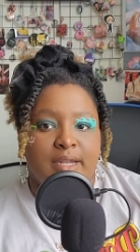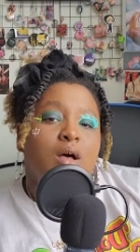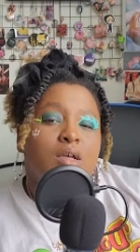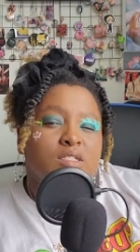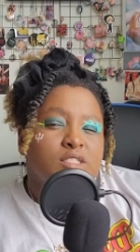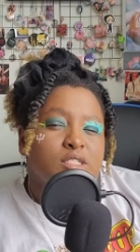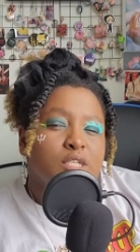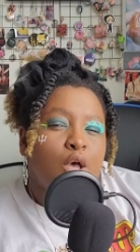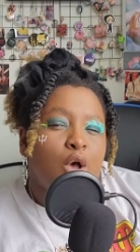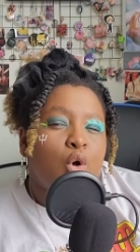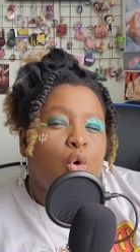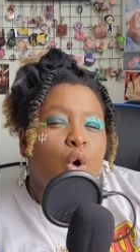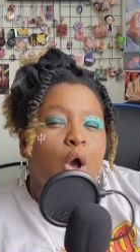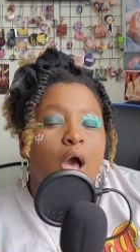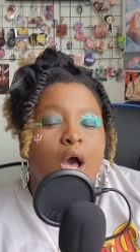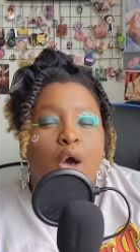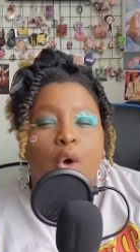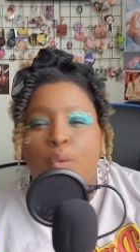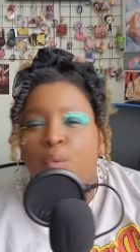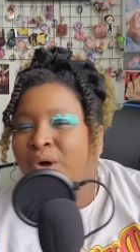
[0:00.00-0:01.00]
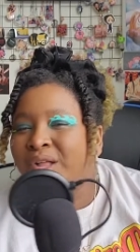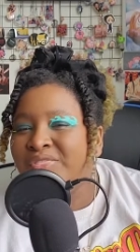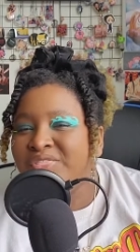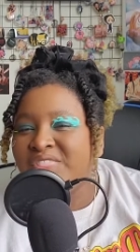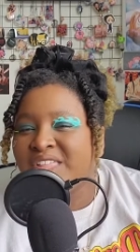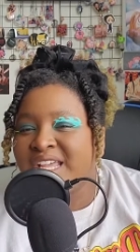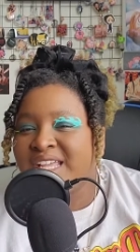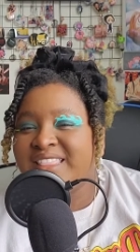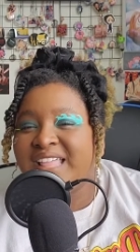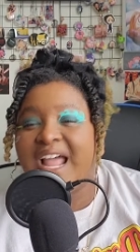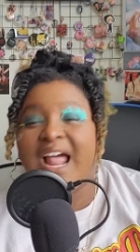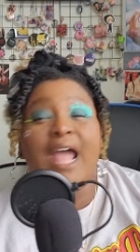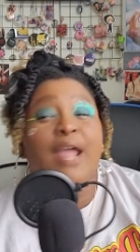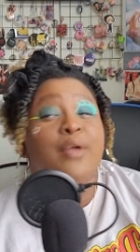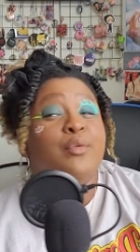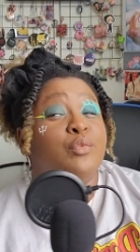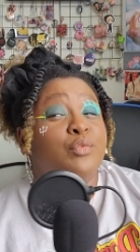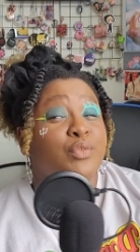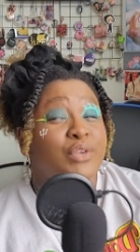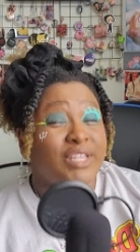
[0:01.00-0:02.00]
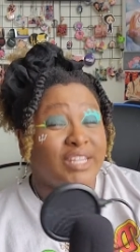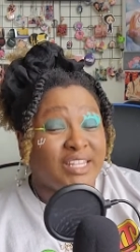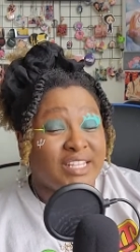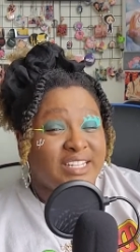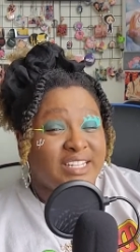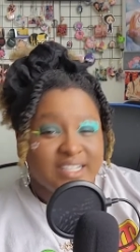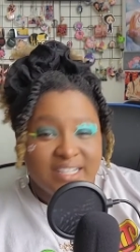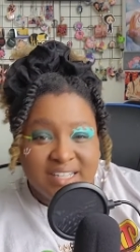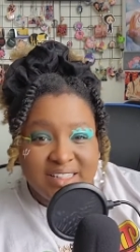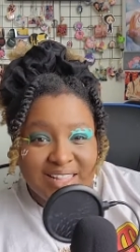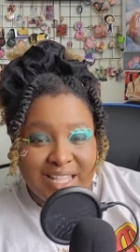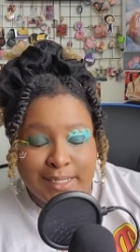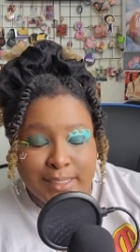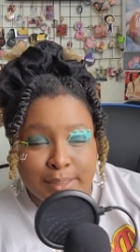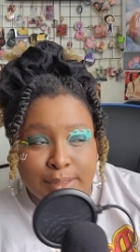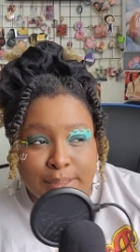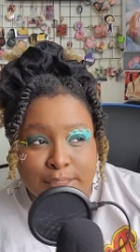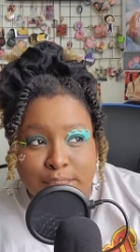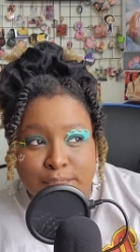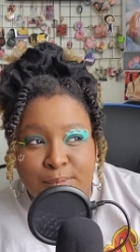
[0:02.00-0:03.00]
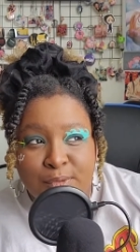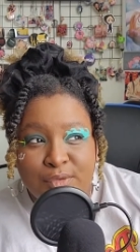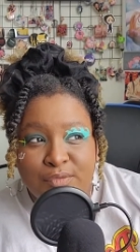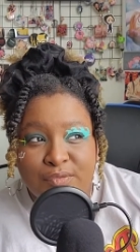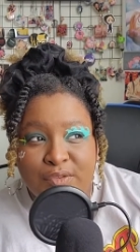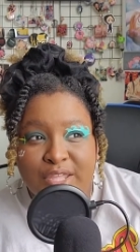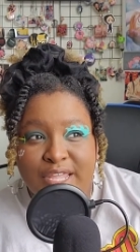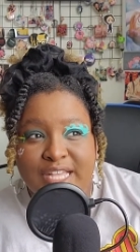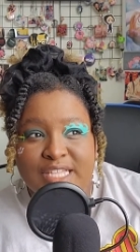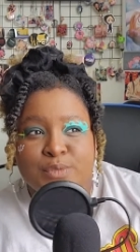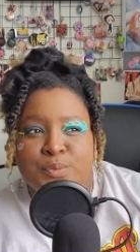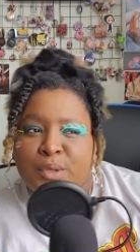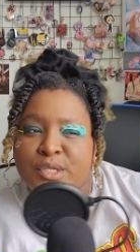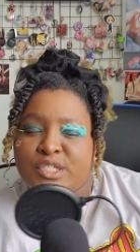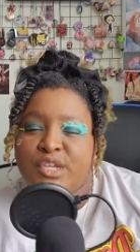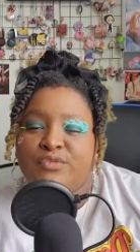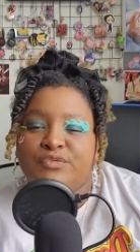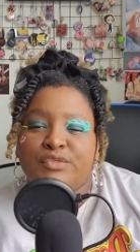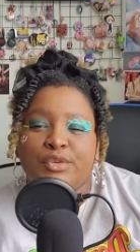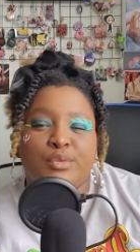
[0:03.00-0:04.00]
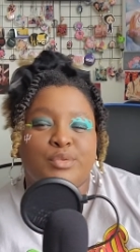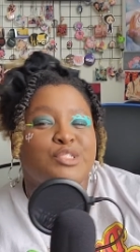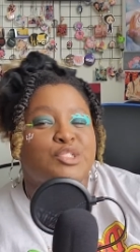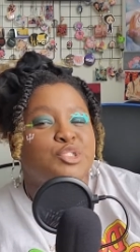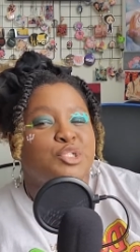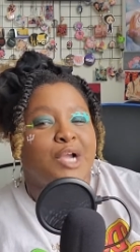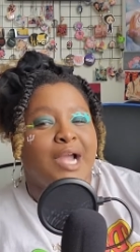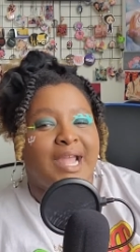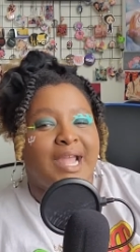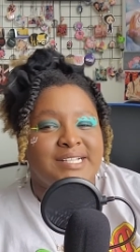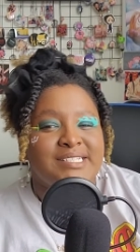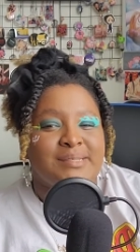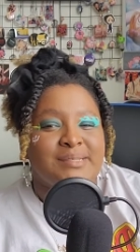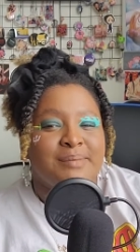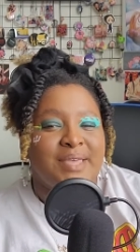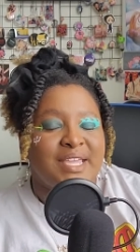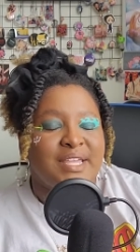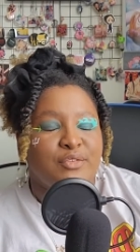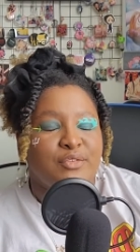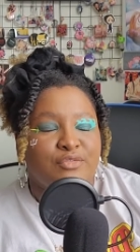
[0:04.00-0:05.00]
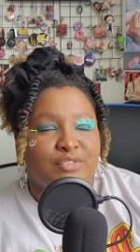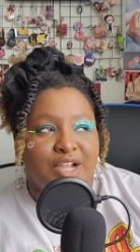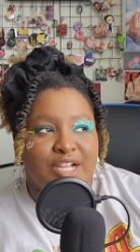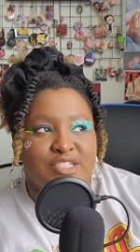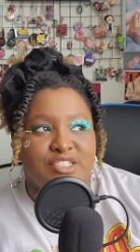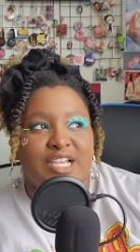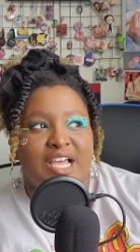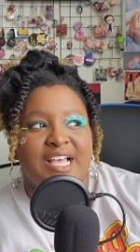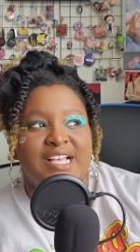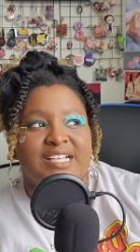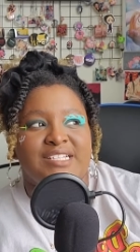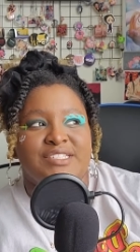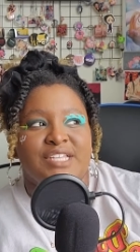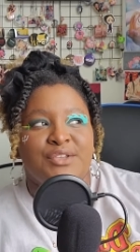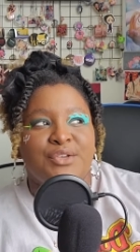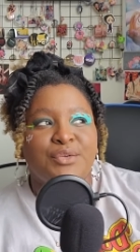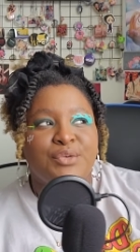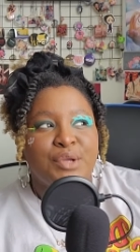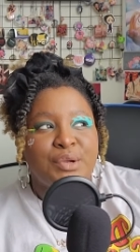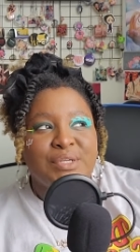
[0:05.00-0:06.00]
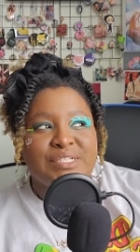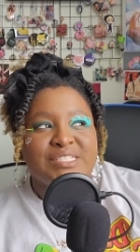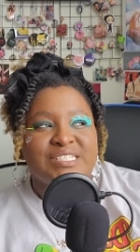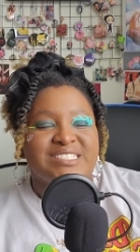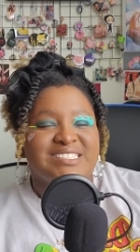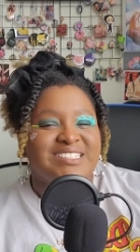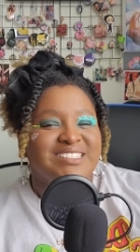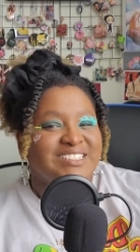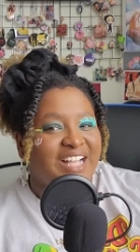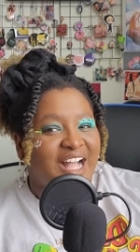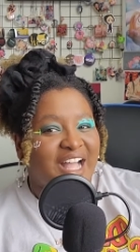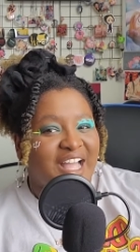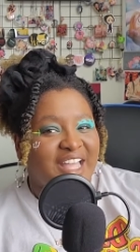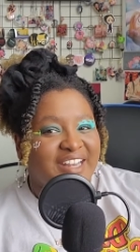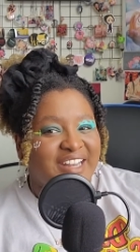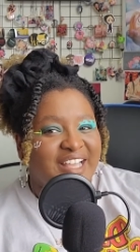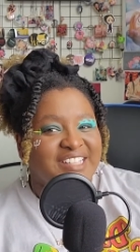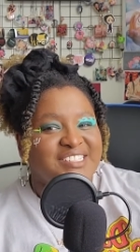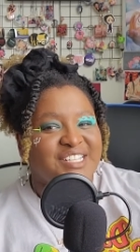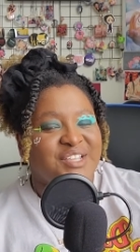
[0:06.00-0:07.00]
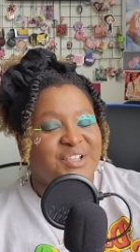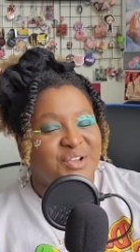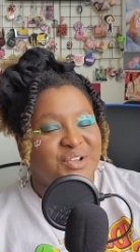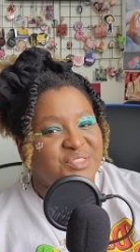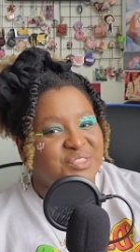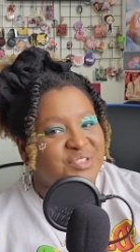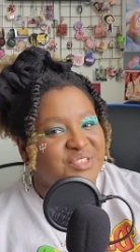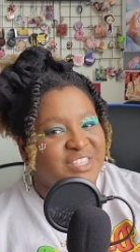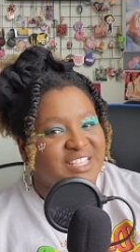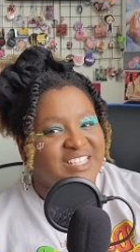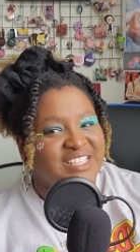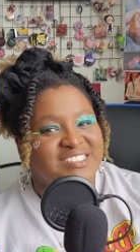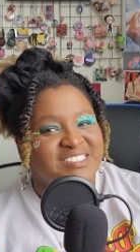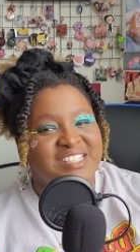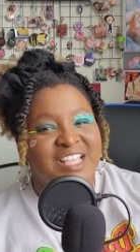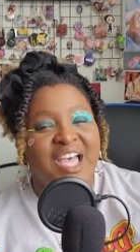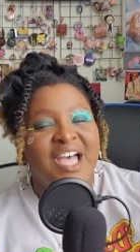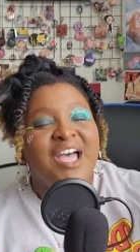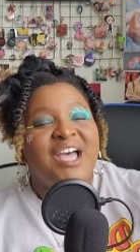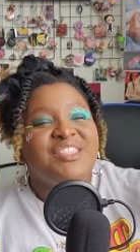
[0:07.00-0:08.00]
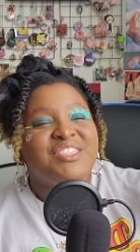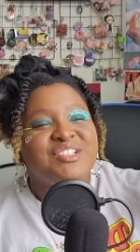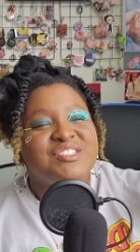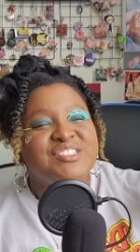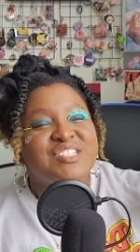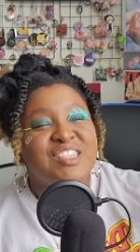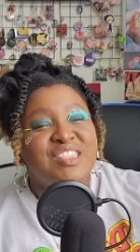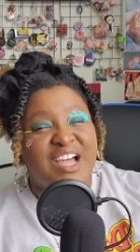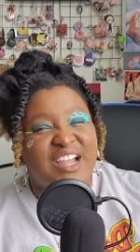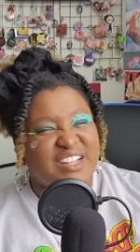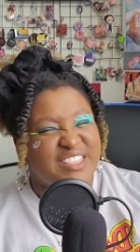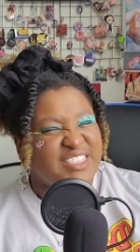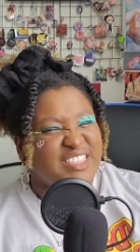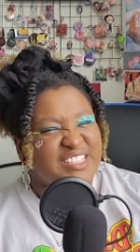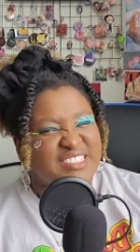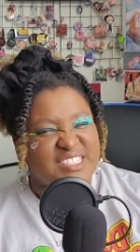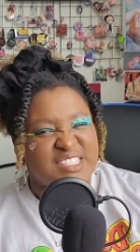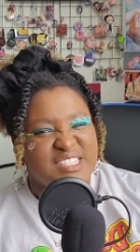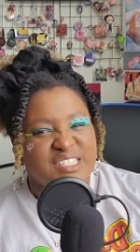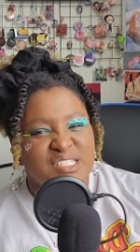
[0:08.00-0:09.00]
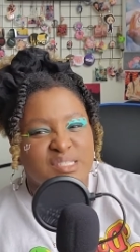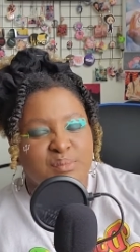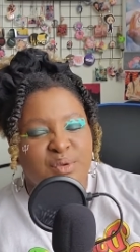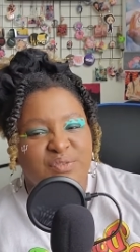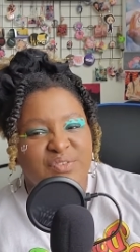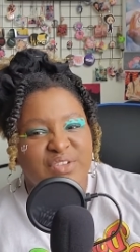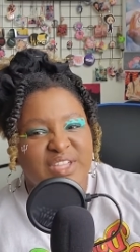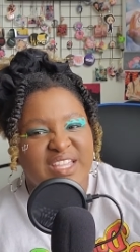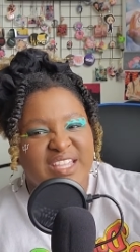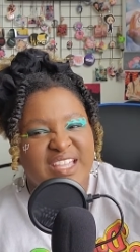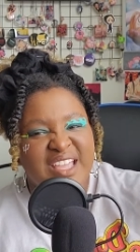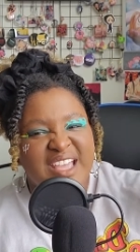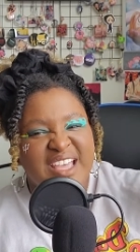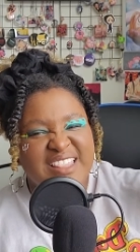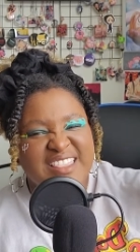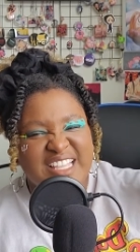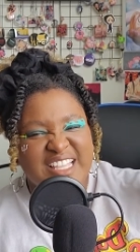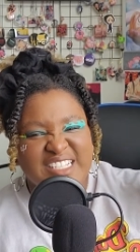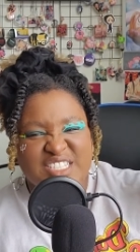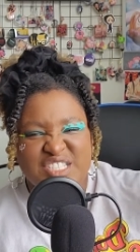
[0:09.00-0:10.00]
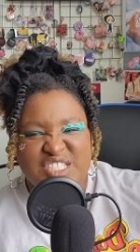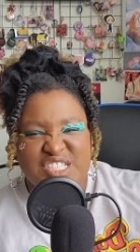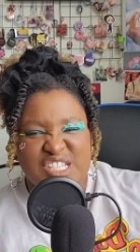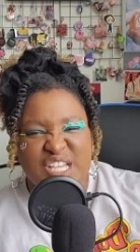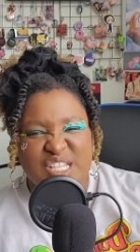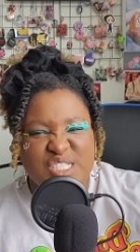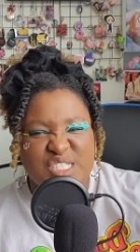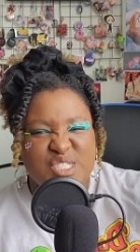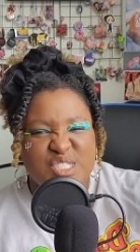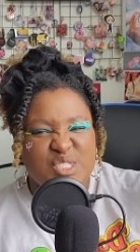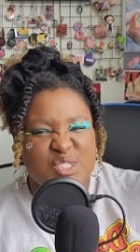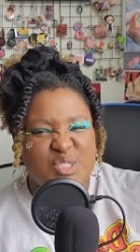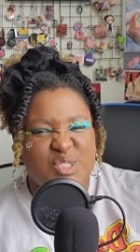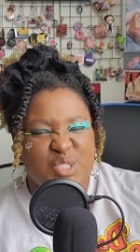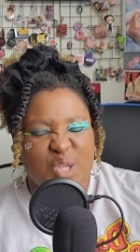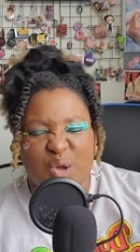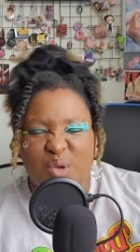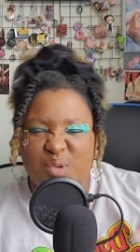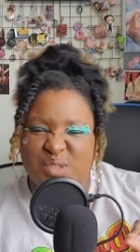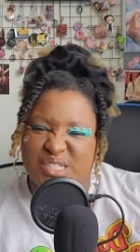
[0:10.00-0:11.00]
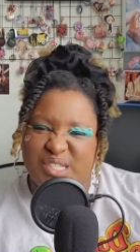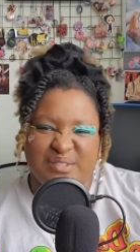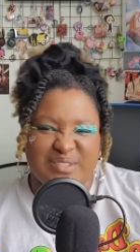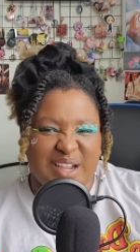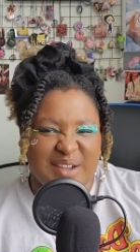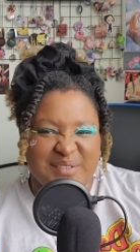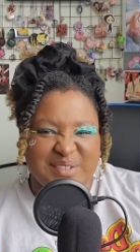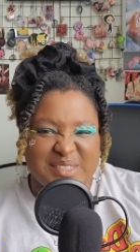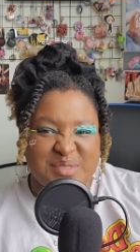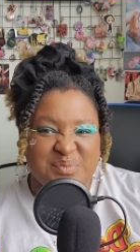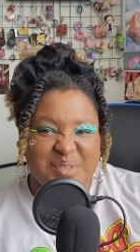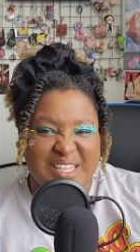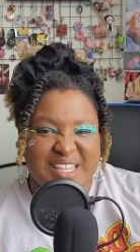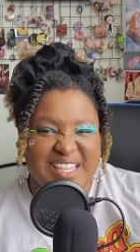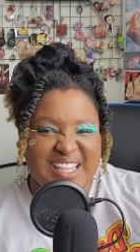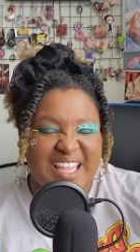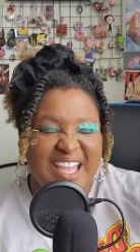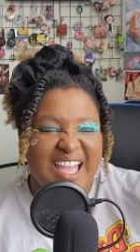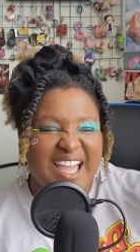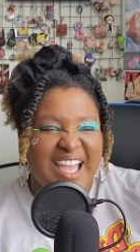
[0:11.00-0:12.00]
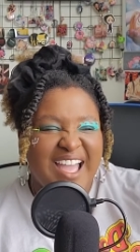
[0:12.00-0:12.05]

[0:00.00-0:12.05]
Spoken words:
Also, one thing that I really didn't like in this movie, especially if it was trying to make it a franchise, and you'll notice this a lot as I go through this, there's a lot of things in this movie that just don't sit right with me,